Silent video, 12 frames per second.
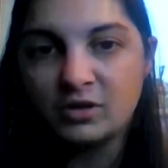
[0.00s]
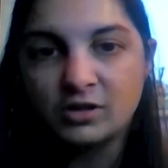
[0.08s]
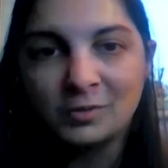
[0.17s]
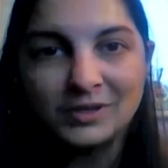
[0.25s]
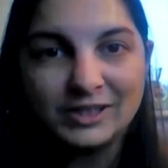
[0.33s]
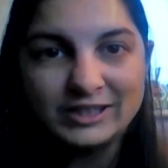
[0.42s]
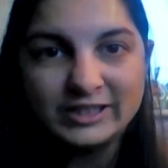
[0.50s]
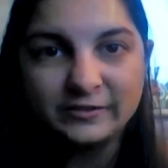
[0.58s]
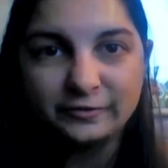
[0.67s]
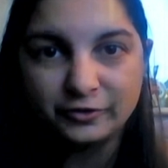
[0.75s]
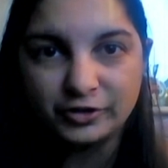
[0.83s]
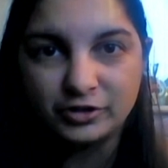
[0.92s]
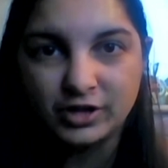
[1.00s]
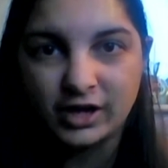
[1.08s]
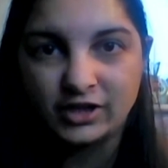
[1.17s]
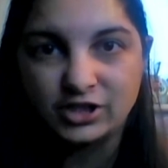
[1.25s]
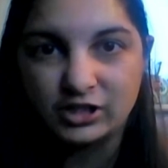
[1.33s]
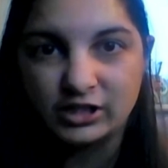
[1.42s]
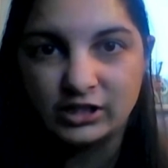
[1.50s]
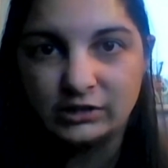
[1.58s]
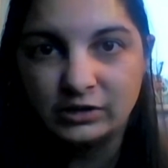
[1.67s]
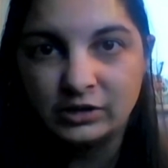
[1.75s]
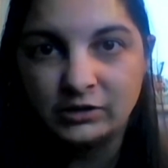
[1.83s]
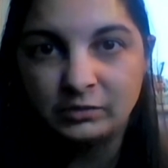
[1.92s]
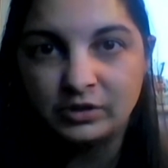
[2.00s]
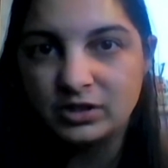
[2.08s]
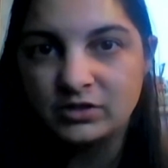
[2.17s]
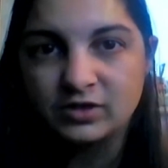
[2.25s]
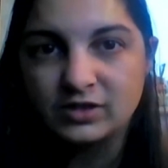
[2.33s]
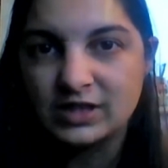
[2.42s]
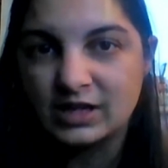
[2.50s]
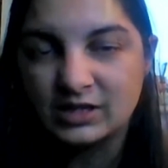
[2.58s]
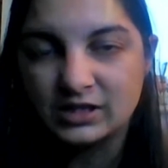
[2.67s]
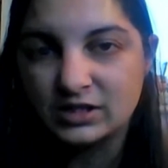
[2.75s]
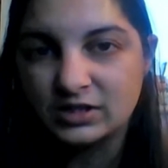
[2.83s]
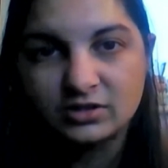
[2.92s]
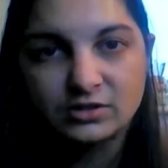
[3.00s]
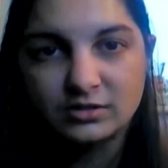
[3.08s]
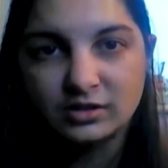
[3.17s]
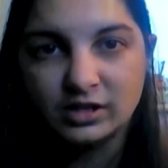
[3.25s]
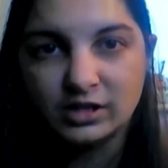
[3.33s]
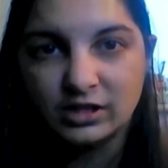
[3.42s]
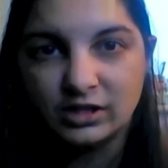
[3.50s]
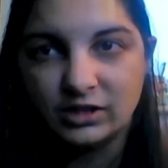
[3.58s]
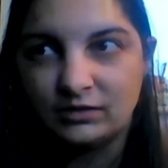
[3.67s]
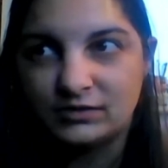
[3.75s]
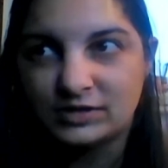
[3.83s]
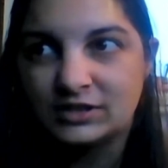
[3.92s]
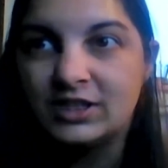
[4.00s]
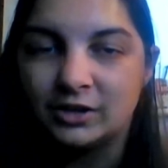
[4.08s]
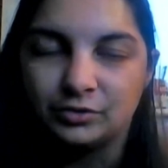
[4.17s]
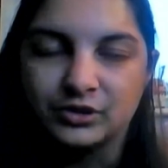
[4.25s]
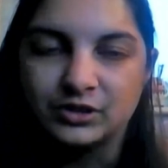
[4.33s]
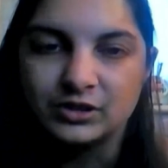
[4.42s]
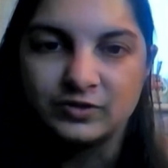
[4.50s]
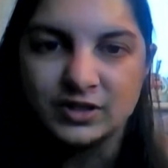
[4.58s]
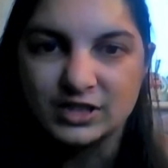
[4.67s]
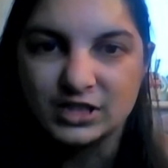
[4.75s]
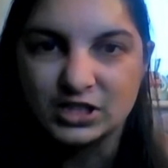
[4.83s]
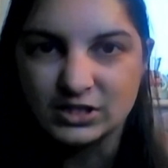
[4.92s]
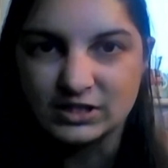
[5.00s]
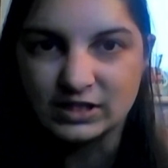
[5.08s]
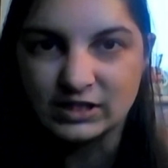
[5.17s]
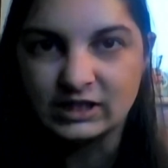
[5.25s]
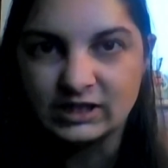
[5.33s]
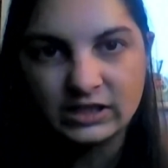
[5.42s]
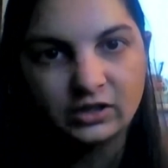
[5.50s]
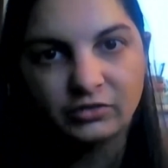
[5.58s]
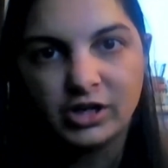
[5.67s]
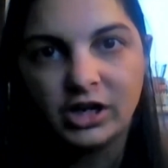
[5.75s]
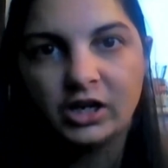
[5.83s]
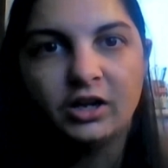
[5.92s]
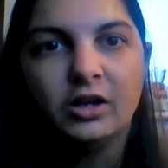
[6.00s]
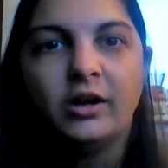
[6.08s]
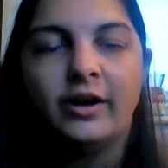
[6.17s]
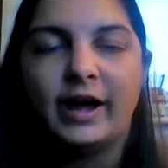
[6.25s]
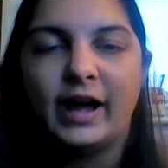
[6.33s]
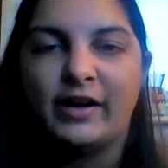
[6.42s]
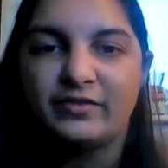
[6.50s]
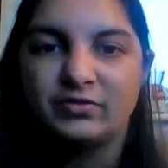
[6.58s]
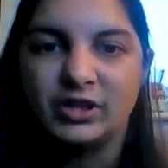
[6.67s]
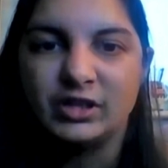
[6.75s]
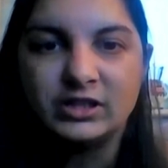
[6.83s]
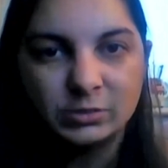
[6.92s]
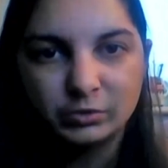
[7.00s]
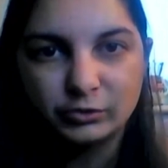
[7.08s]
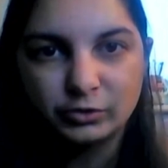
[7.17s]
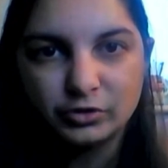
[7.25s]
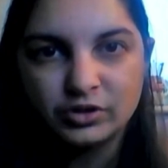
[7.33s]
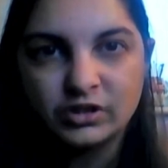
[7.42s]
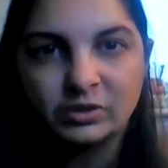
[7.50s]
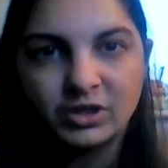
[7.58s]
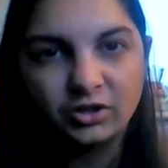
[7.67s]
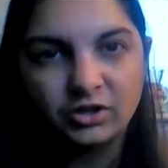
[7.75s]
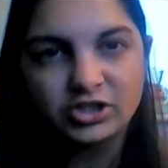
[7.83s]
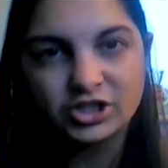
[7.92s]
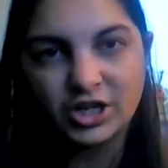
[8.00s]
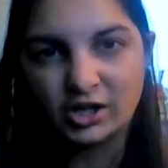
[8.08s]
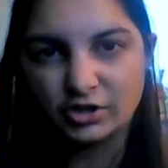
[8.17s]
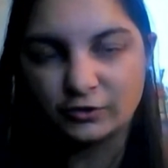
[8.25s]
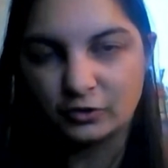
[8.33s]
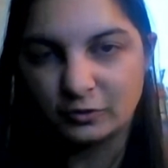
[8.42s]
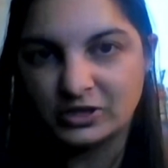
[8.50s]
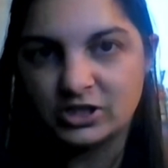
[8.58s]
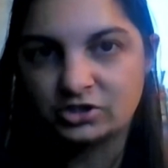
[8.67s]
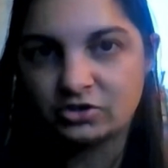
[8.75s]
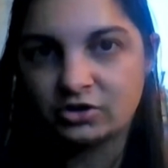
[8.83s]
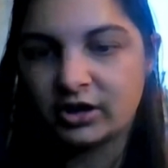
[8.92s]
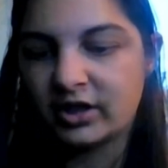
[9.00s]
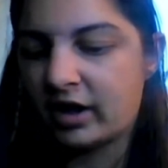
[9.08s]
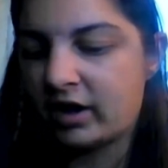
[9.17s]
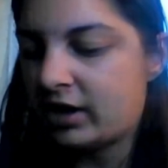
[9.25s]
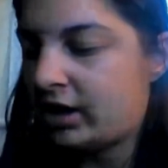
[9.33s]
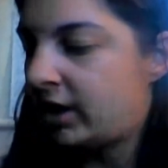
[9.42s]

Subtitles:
completely different actually, because of all the different stitches and techniques that are in it. I haven't really done before, so it'd be a nice challenge for me to try that.